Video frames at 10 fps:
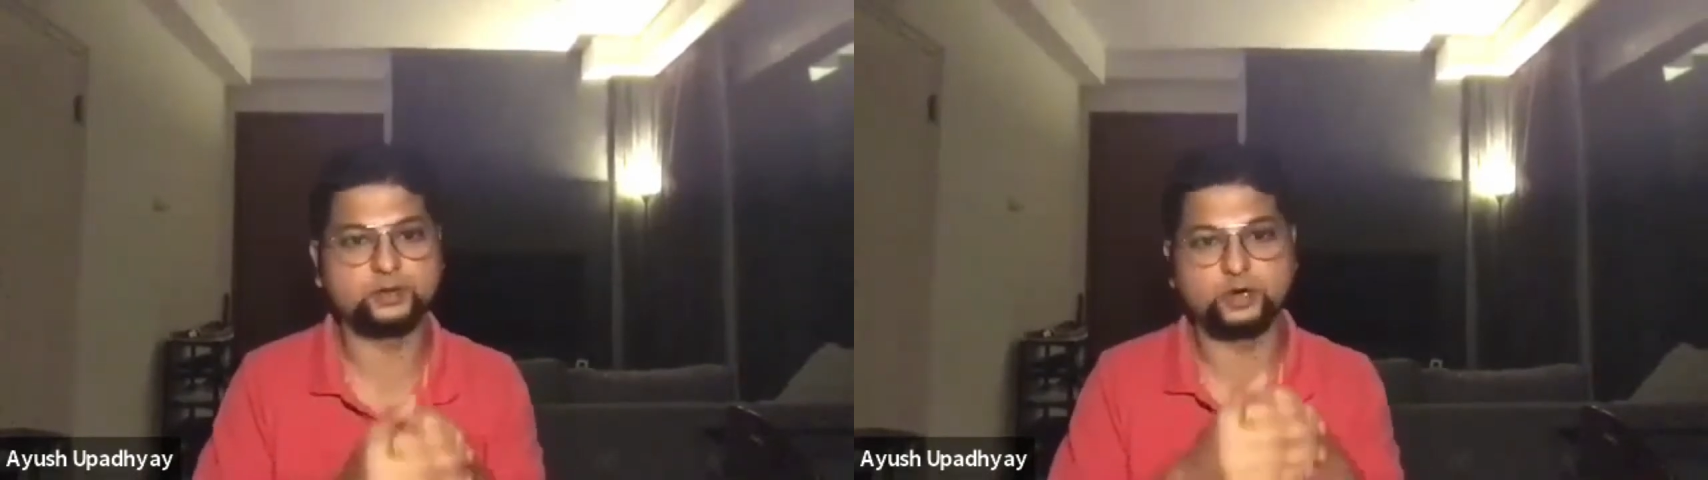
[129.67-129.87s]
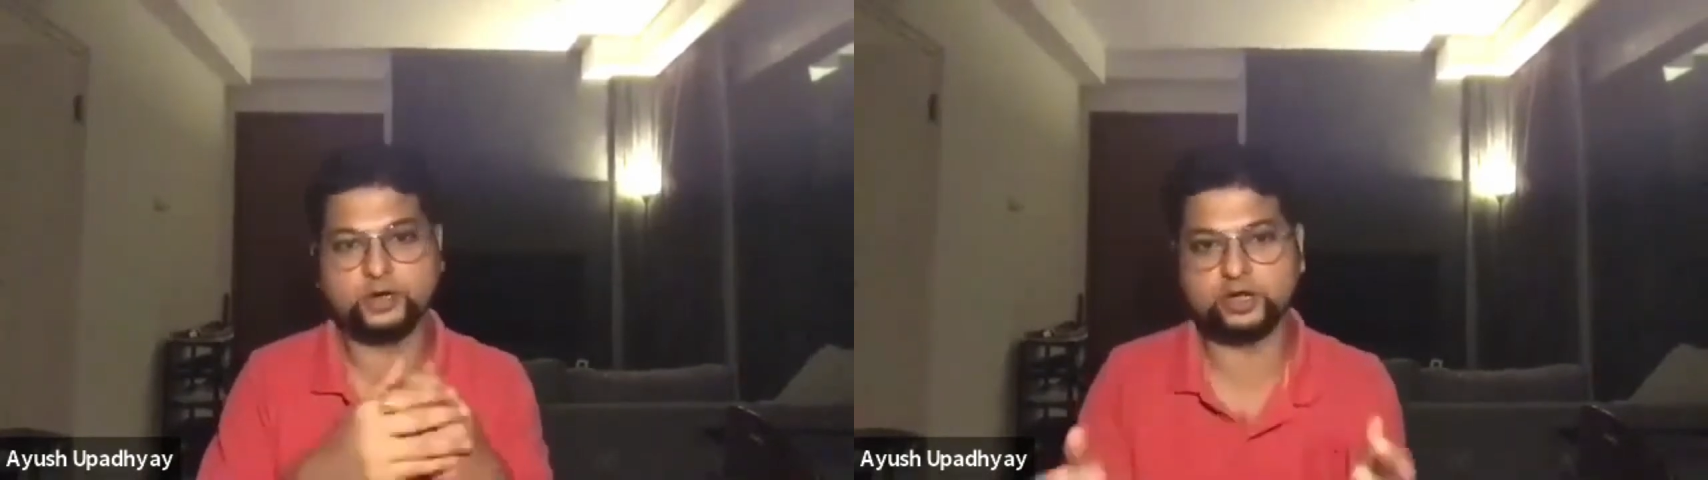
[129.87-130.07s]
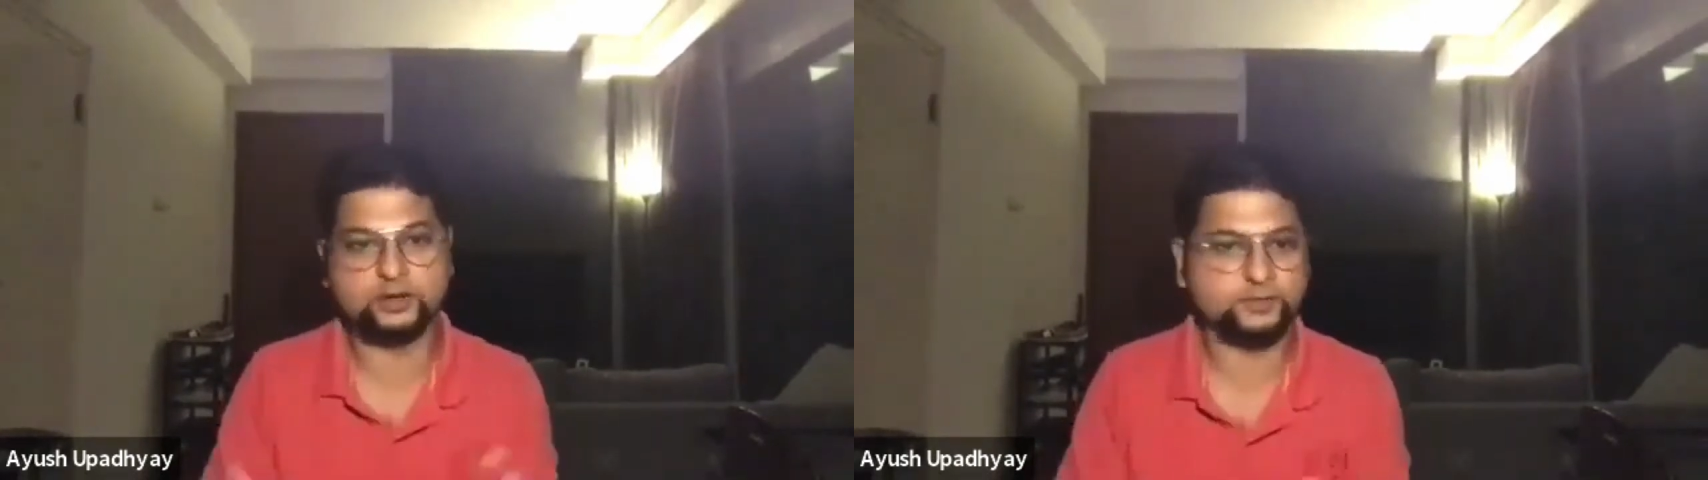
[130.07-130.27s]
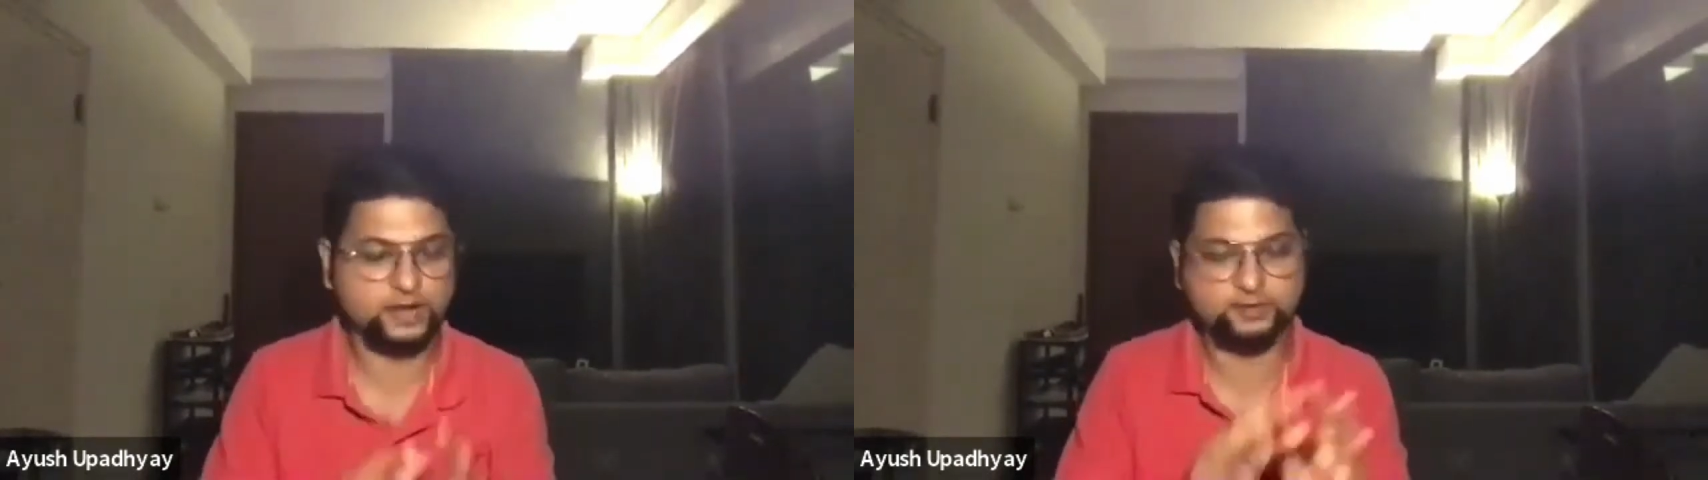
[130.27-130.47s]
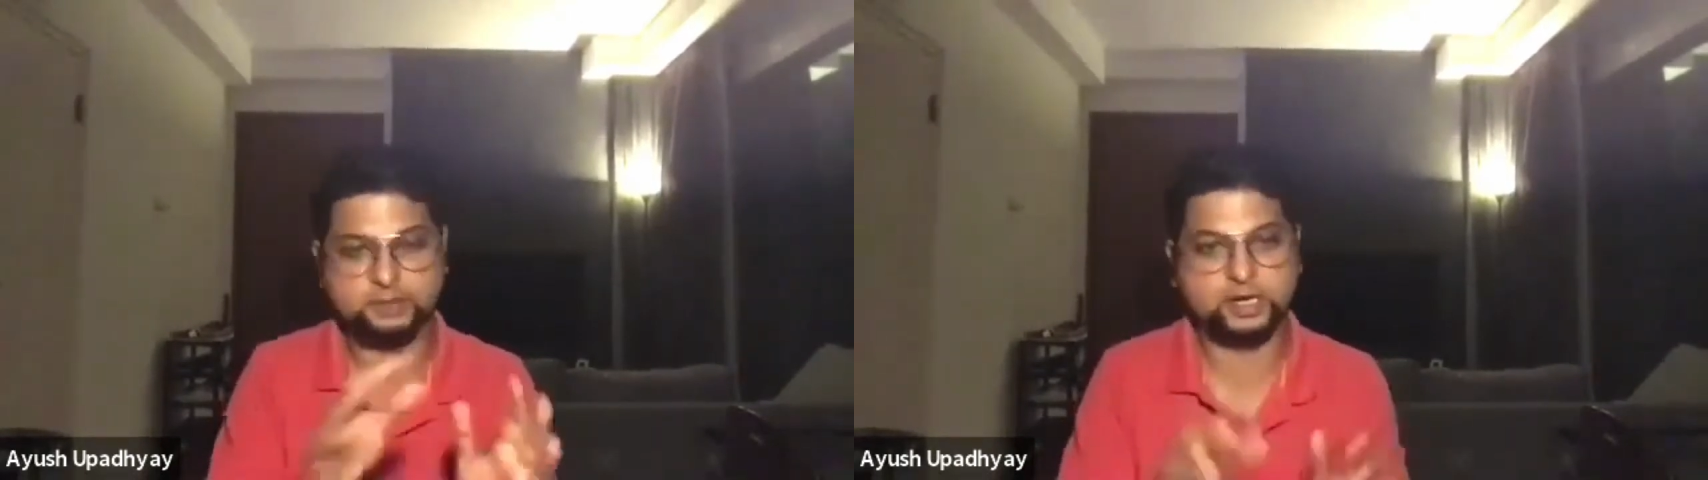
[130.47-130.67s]
choreographer,
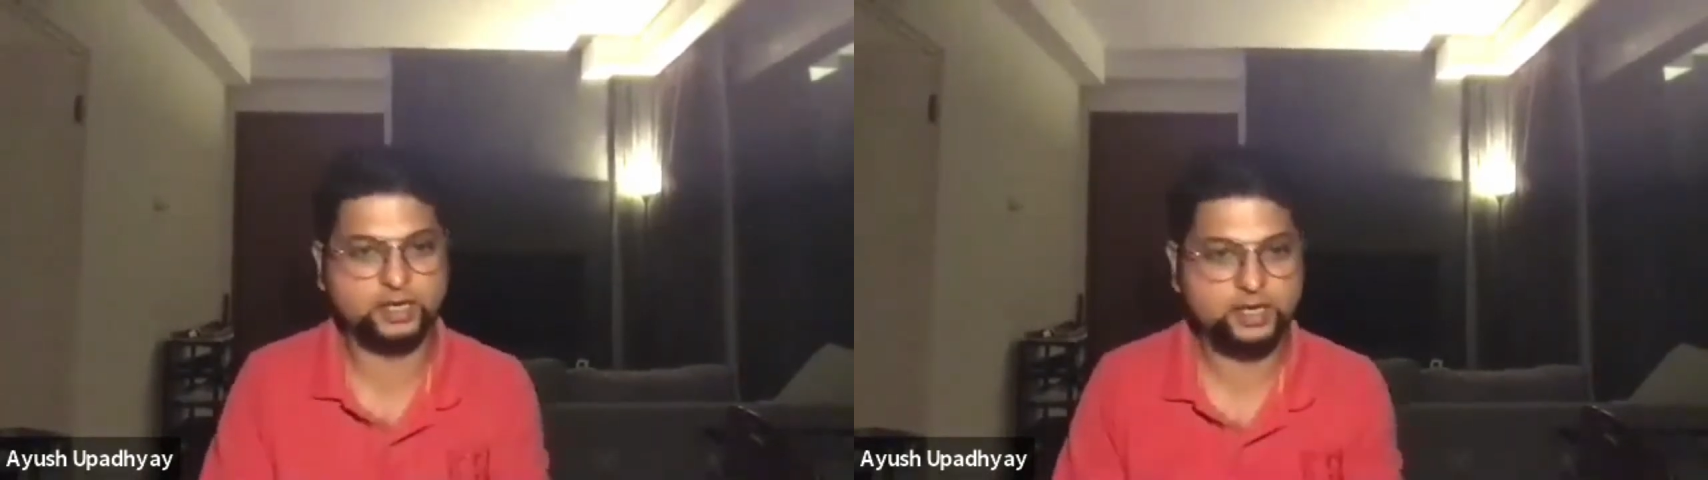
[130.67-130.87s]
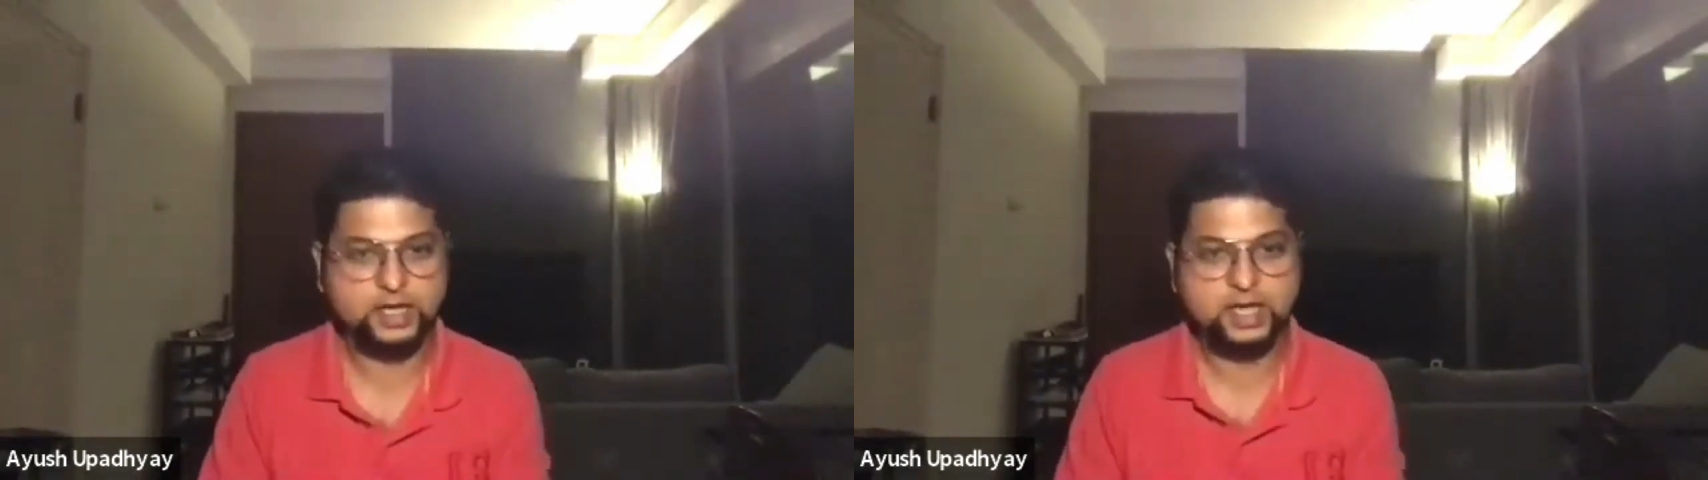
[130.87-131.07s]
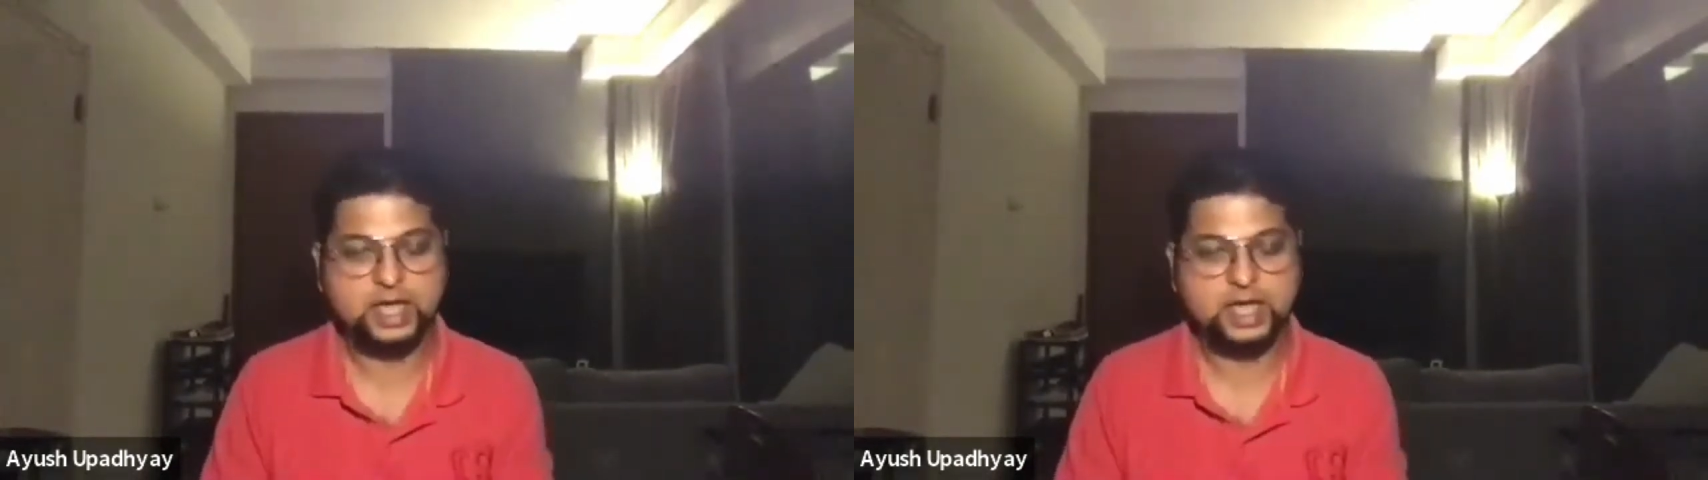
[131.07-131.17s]
everybody.